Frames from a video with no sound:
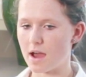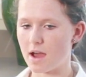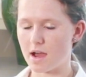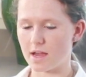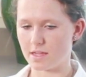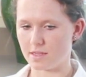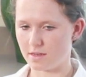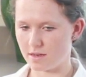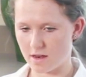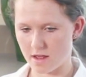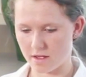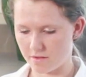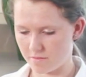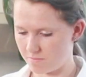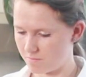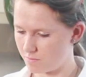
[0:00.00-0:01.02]

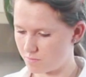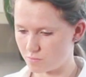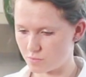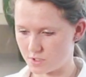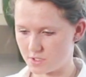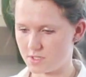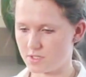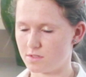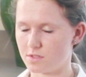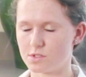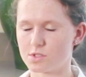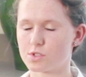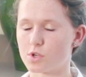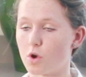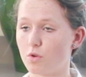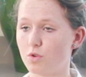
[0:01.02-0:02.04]
I was
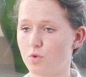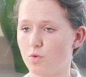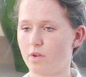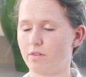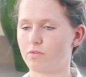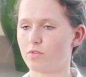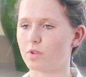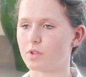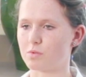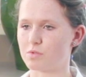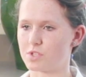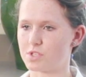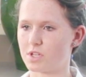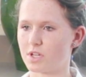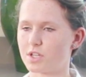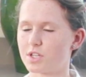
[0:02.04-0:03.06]
so joyful. It
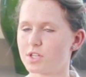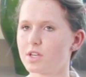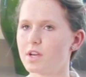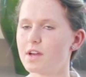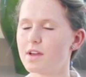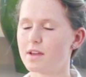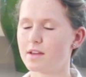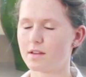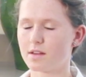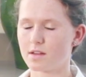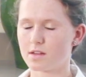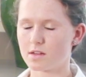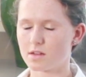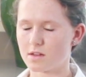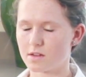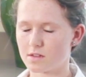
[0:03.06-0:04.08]
was
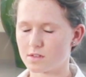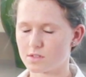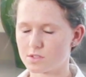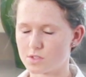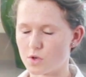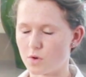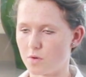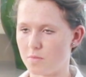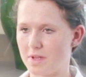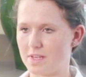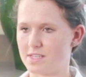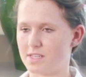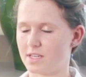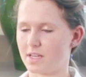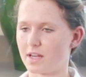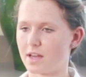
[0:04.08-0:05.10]
so
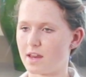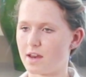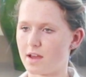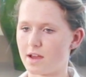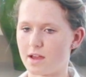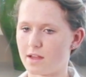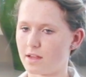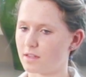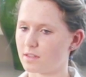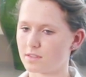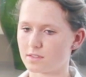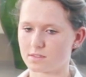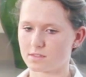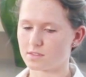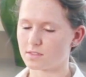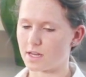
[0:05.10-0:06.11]
amazing, and
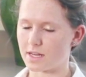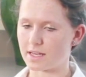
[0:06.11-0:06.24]
I